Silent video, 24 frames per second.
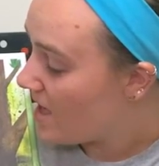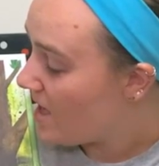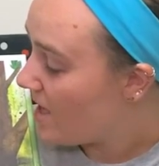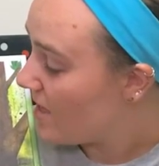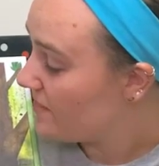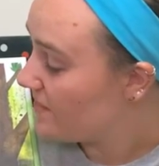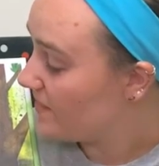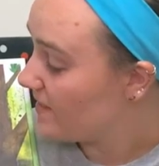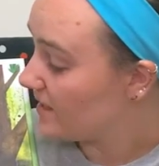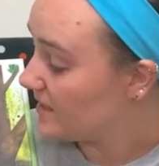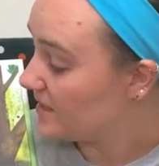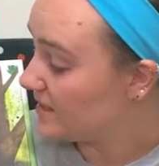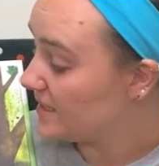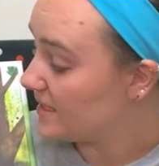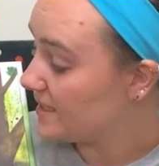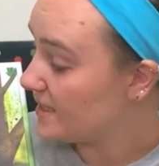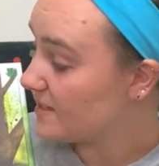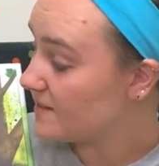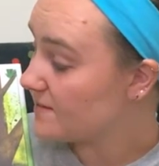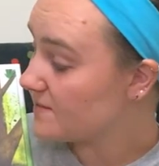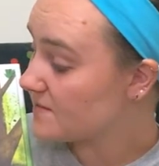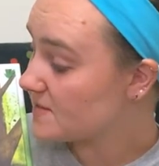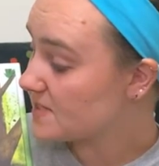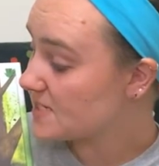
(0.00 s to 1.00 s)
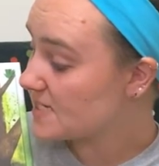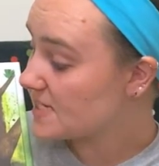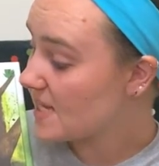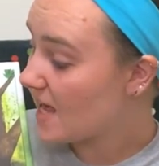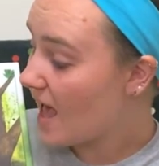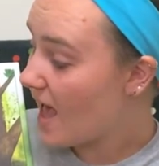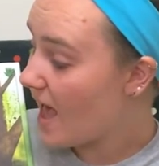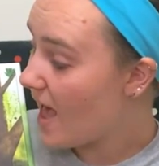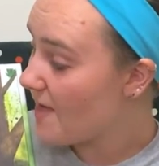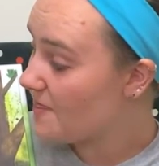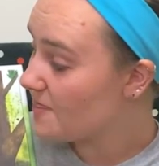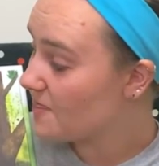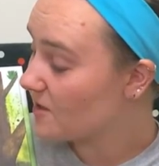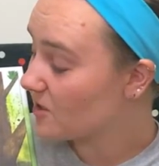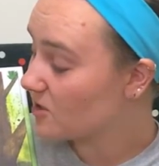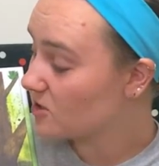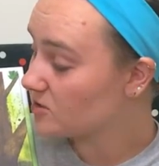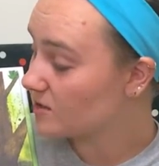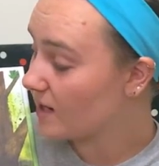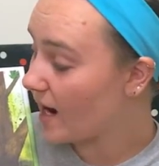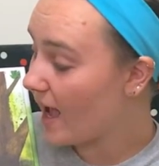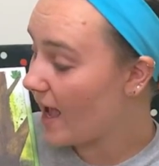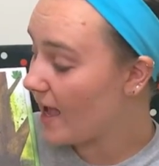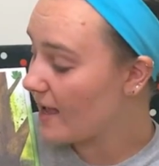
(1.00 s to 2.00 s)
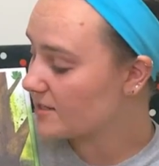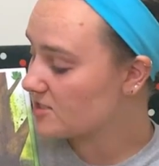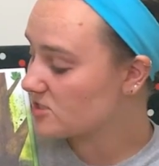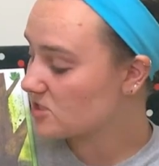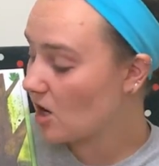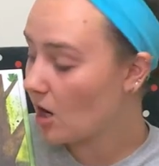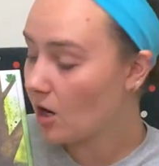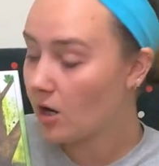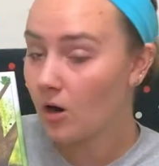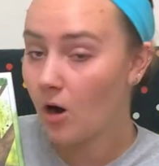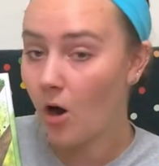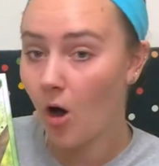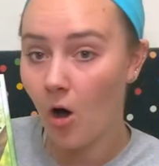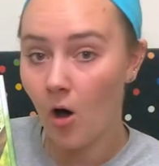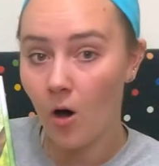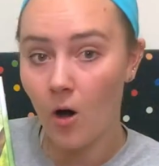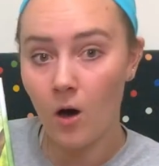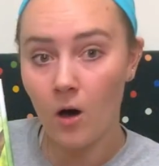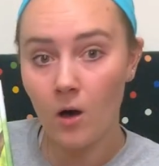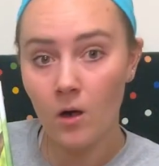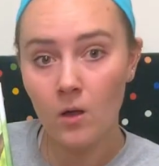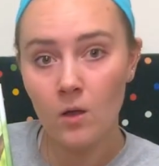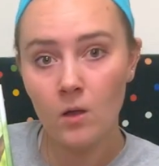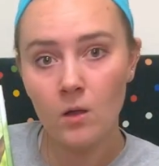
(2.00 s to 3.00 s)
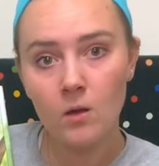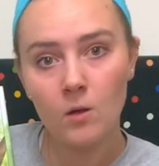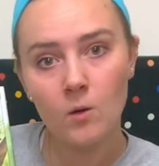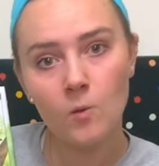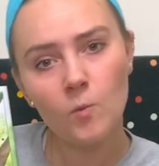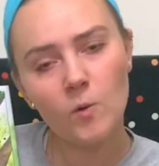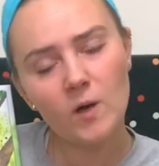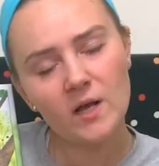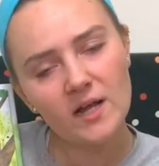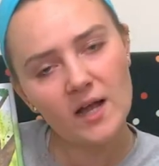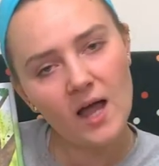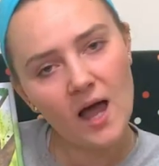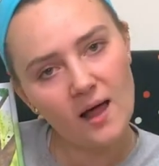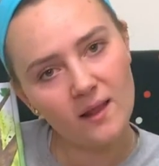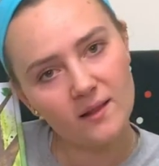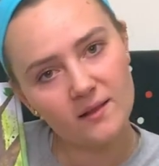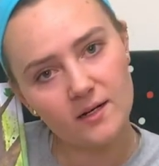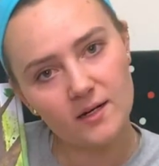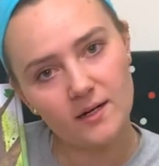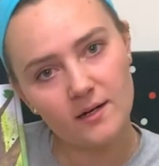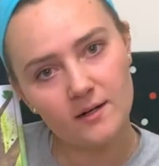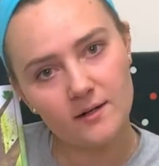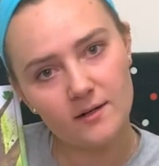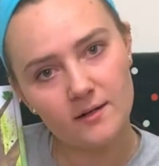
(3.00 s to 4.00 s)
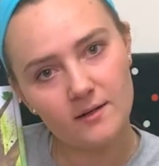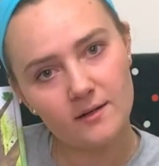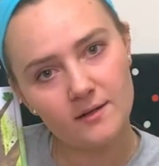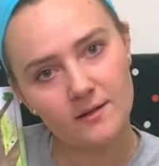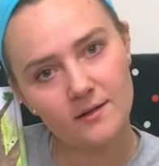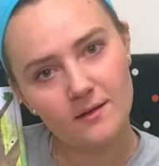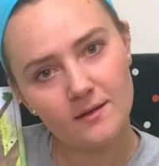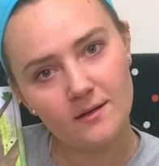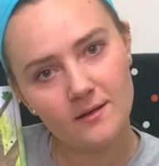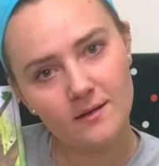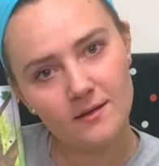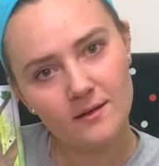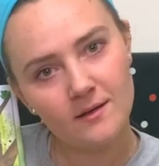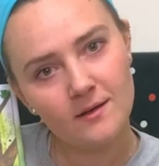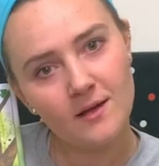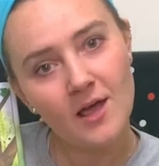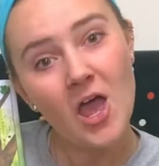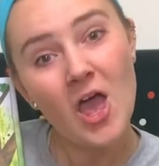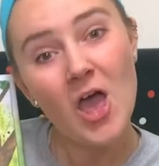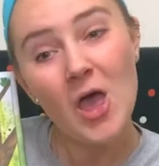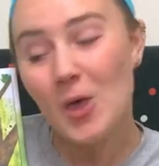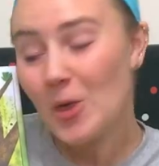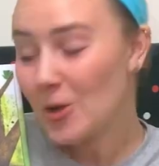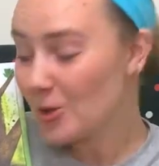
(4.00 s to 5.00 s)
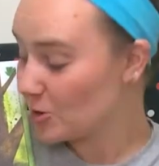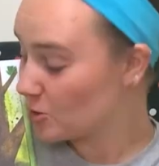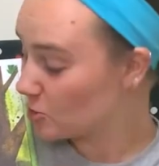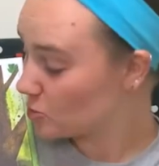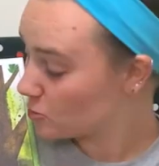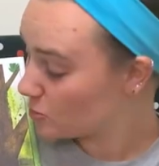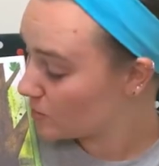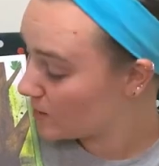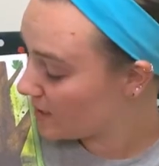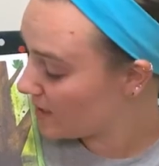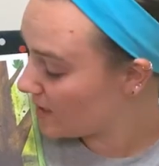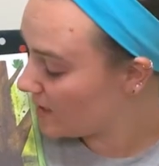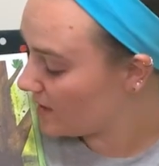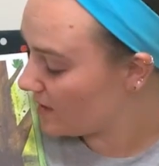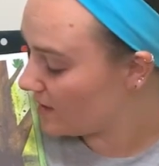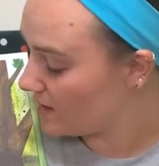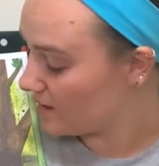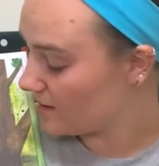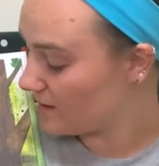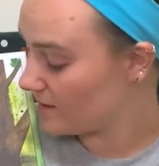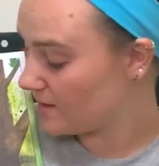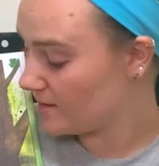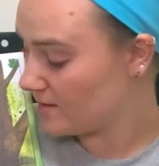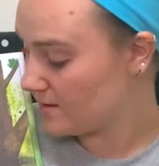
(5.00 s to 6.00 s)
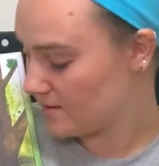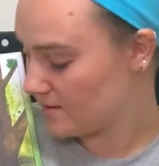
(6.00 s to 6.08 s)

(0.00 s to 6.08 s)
The leaves and the grass are all what color? Green.